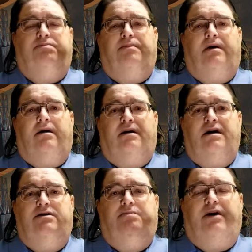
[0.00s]
on
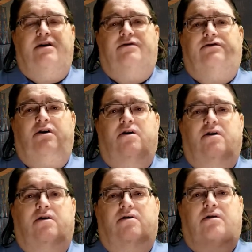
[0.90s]
each player's
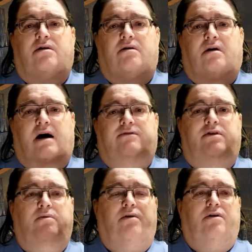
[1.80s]
turn, after
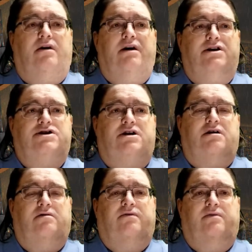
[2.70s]
you roll your
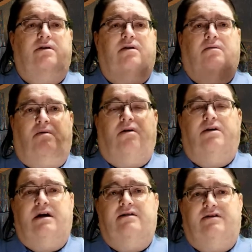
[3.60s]
initiative, you're gonna roll a
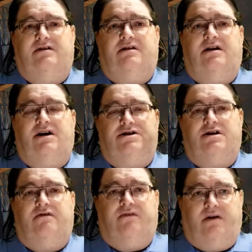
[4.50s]
d6 on
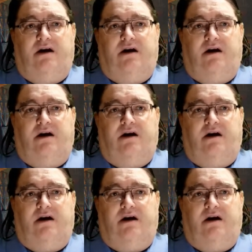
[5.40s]
initiative,